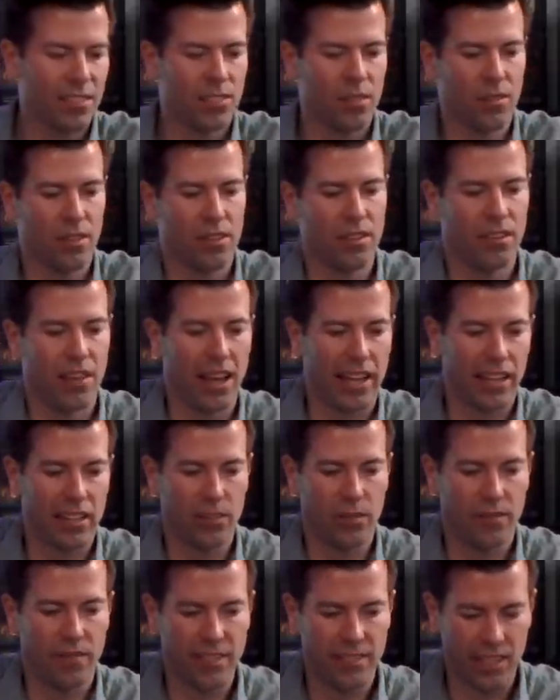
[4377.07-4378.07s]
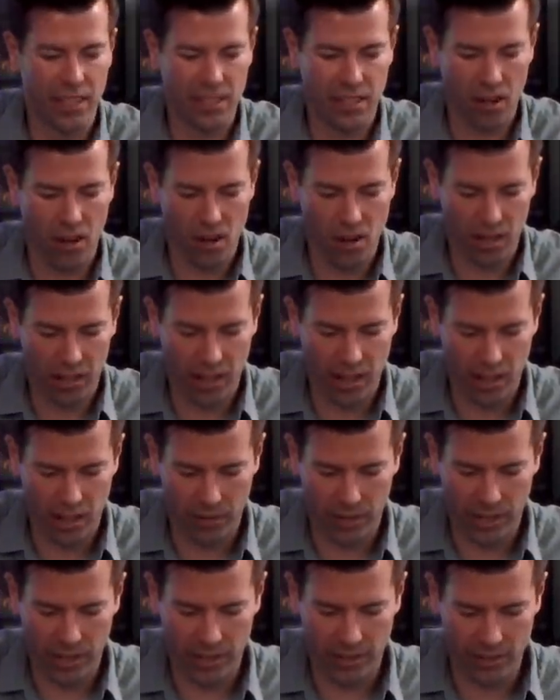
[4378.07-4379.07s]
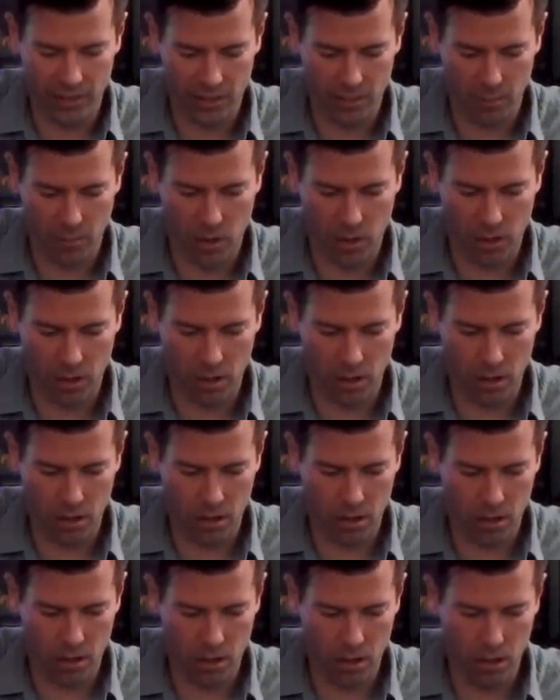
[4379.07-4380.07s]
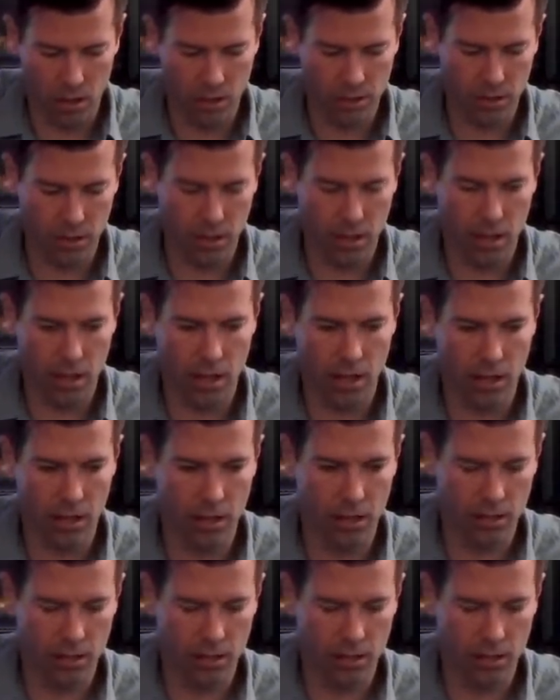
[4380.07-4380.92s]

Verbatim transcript: so I get to investigate the art gallery since I'm Ursula.